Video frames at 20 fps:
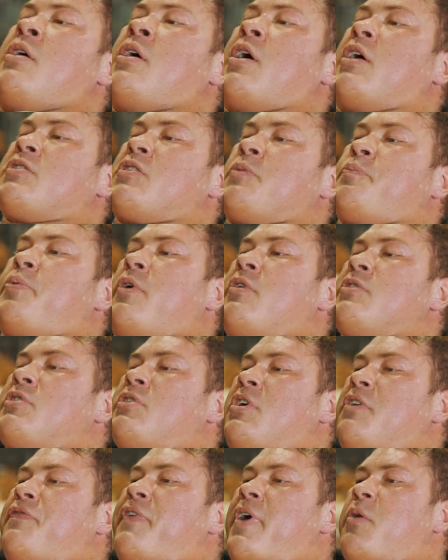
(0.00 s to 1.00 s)
as opposed
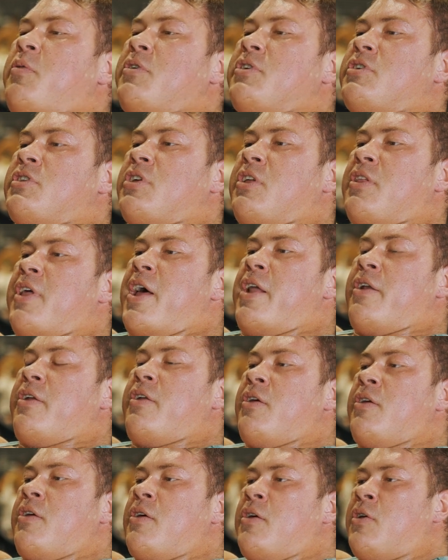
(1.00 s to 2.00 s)
to if I was to then
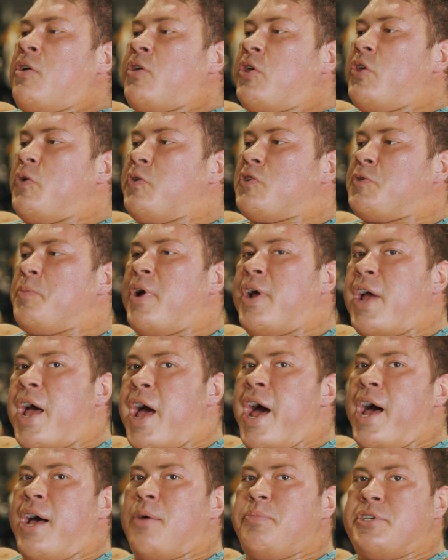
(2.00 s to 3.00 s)
use my
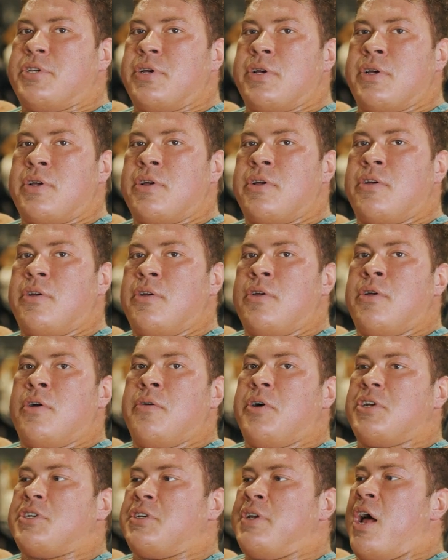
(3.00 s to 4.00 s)
abs,
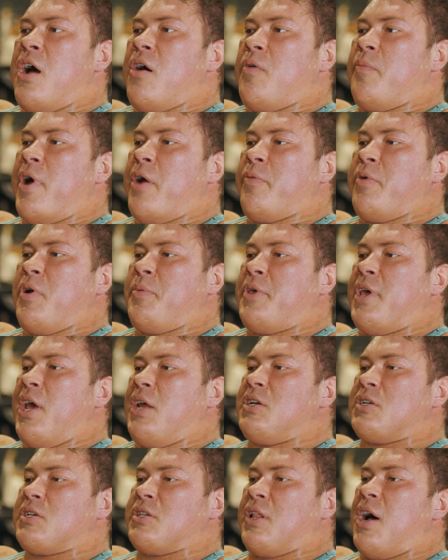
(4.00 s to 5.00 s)
which now my rib
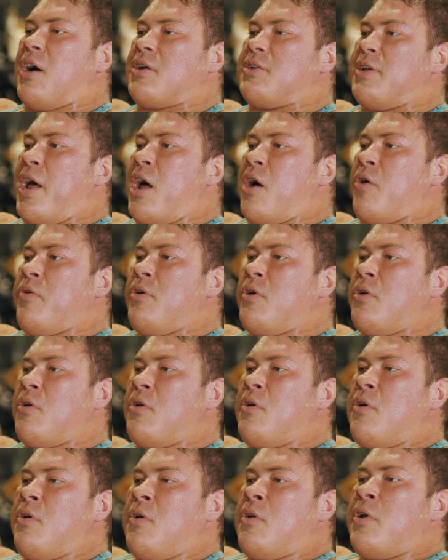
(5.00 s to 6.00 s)
cage is locked down.
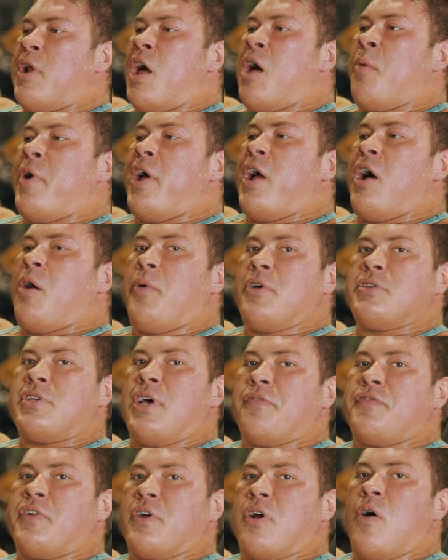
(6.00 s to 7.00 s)
Now my elbows
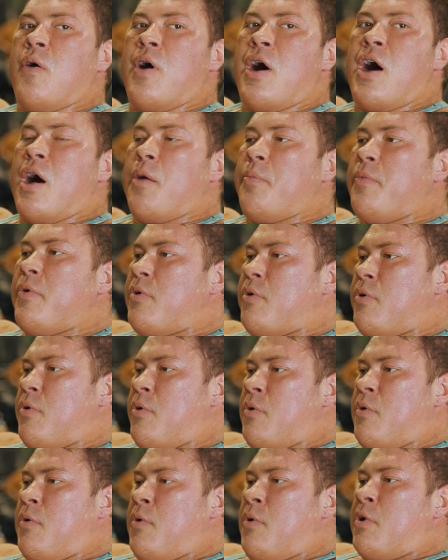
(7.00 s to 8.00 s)
have to go up.
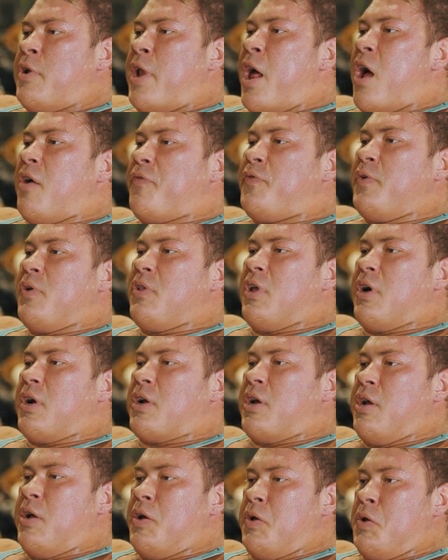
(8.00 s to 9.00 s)
Now if you
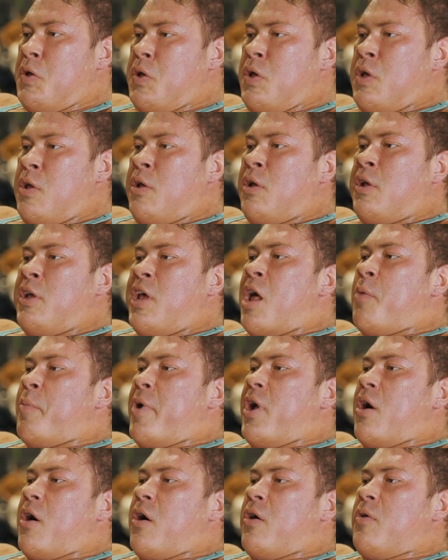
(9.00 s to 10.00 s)
look at
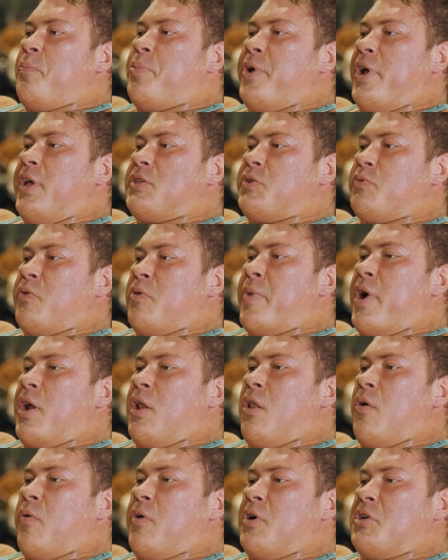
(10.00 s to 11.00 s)
my armpits where my
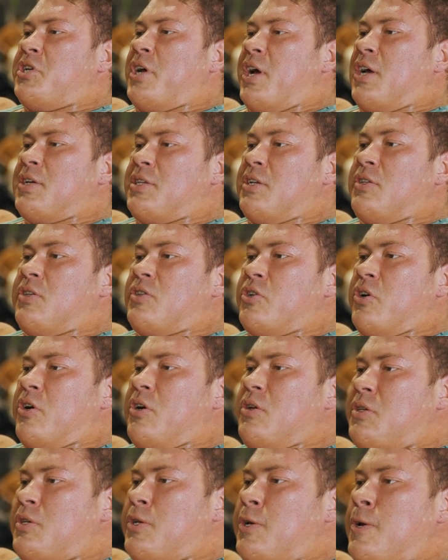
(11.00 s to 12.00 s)
lower chest
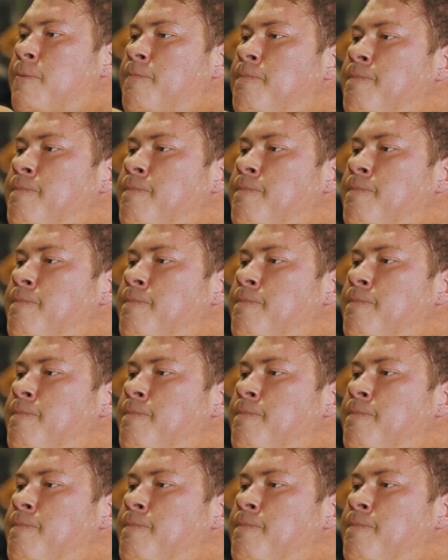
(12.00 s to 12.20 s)
inserts,